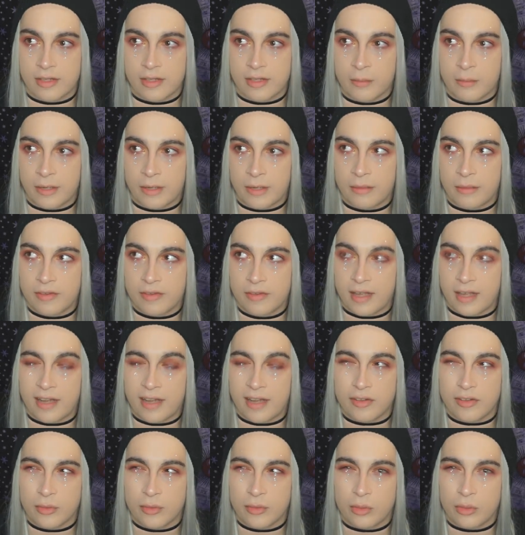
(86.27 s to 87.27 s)
Like when I was in
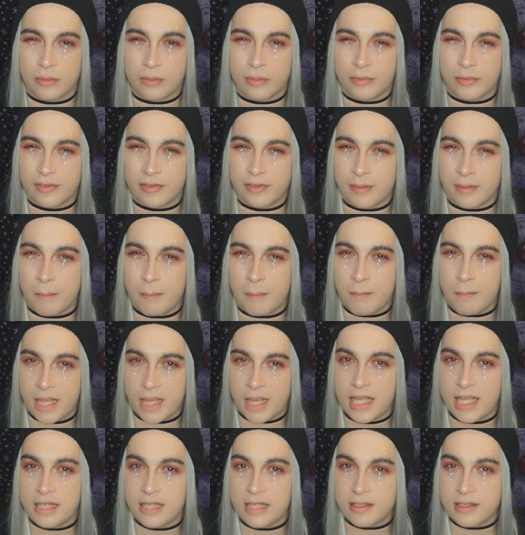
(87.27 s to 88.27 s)
high school, it was the
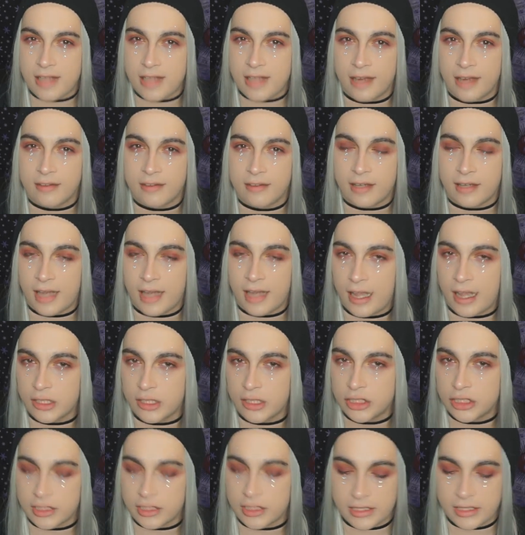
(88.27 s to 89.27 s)
main deck that I
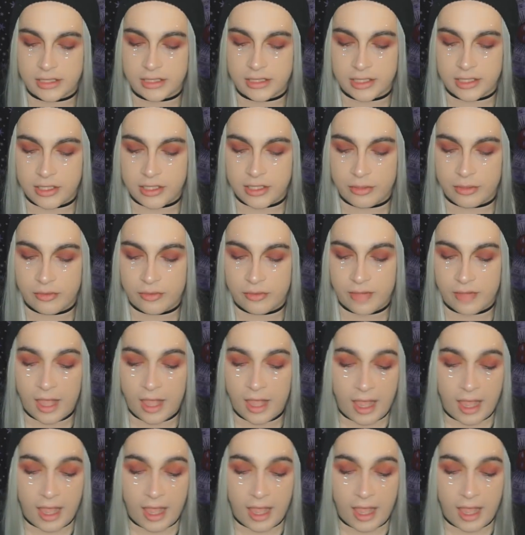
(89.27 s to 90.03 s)
actually did use.